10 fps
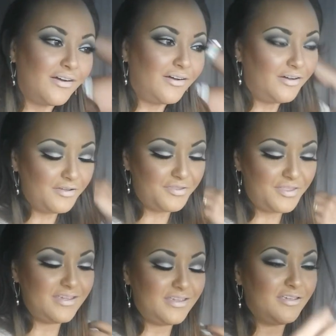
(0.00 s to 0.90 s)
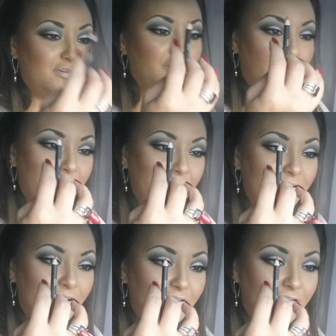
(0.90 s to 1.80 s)
Aw, thank you. I paid
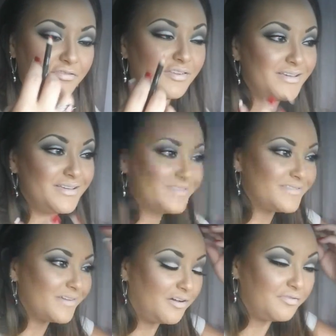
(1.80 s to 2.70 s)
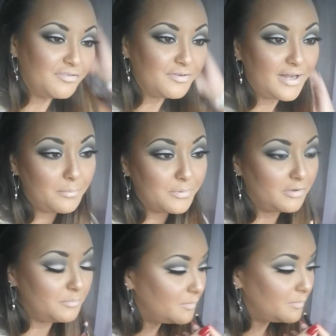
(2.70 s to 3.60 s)
$1 for this off of an app
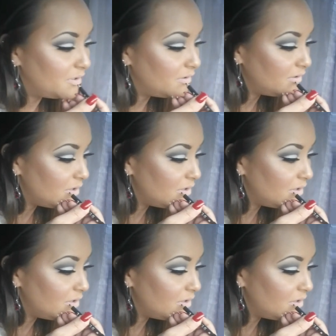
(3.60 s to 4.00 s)
called Mama.